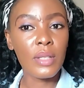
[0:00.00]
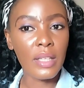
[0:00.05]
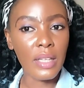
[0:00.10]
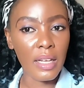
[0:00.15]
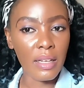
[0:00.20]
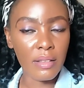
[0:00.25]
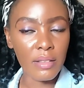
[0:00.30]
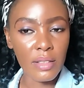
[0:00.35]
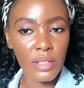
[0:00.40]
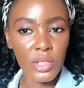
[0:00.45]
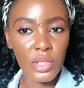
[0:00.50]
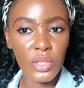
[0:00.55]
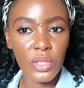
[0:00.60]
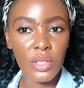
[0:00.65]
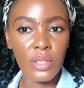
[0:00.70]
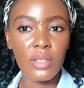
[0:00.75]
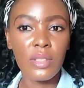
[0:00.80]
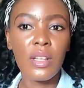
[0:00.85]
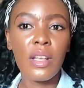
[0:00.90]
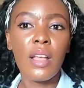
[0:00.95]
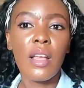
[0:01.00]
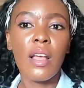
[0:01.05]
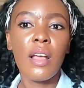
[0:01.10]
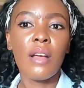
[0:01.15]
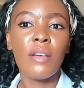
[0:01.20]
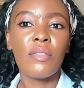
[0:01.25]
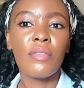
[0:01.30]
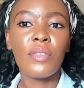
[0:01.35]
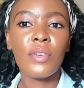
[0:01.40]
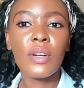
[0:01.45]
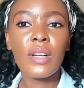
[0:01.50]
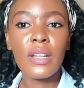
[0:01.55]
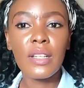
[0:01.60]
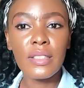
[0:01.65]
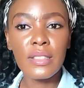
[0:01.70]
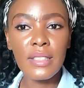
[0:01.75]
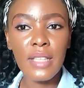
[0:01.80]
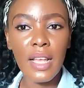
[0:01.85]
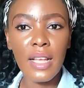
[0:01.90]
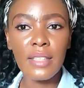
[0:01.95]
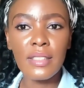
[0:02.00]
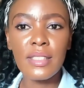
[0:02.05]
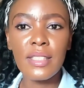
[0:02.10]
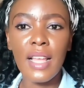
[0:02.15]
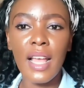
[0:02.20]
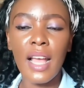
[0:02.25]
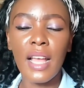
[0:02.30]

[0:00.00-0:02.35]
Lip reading: the calculation. For context,